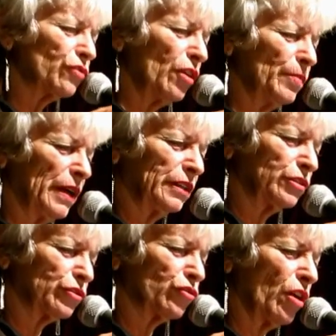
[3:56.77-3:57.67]
trauma,
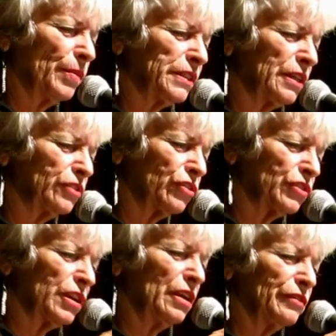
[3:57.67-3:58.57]
you're traumatized
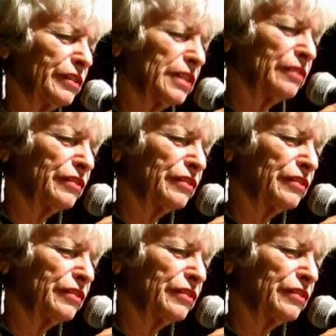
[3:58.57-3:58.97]
yourself in a